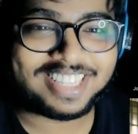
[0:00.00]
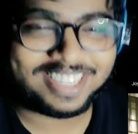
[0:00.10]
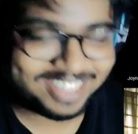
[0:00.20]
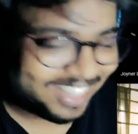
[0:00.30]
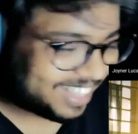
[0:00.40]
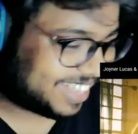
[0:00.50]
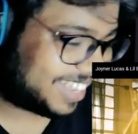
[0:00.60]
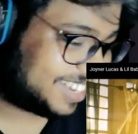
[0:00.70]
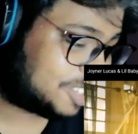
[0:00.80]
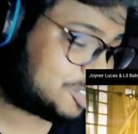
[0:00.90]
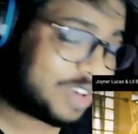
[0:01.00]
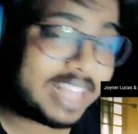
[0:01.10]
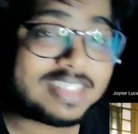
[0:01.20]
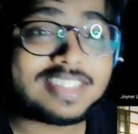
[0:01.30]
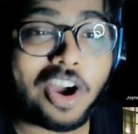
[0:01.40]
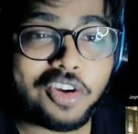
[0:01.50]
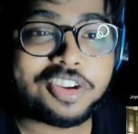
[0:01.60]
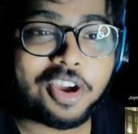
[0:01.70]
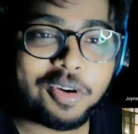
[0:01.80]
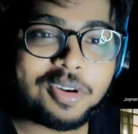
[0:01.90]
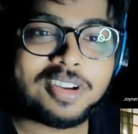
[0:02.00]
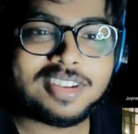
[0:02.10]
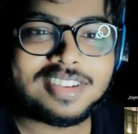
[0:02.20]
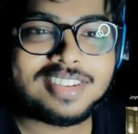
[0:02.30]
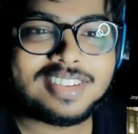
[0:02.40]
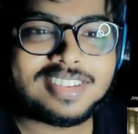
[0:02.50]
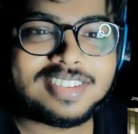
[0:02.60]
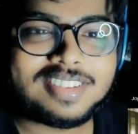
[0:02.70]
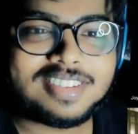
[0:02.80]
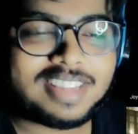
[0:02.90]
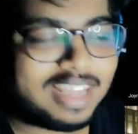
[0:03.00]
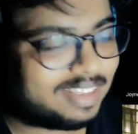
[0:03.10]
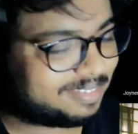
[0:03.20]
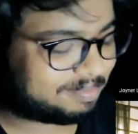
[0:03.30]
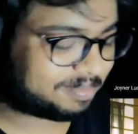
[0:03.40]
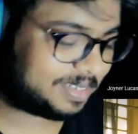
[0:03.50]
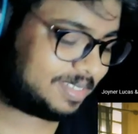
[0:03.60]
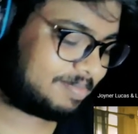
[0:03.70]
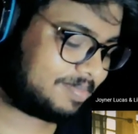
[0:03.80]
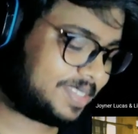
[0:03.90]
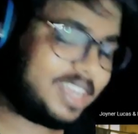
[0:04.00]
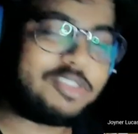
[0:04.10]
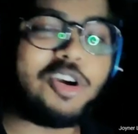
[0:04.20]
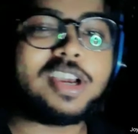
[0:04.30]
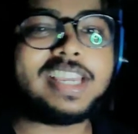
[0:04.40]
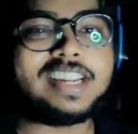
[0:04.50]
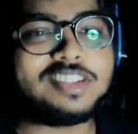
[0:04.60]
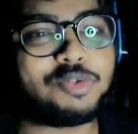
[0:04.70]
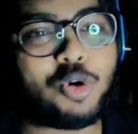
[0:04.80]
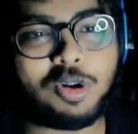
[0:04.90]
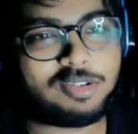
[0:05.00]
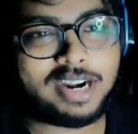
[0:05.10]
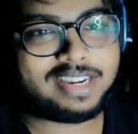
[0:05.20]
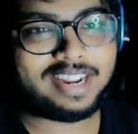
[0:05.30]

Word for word: in his friend's condo. Yeah, they're rocking in his world right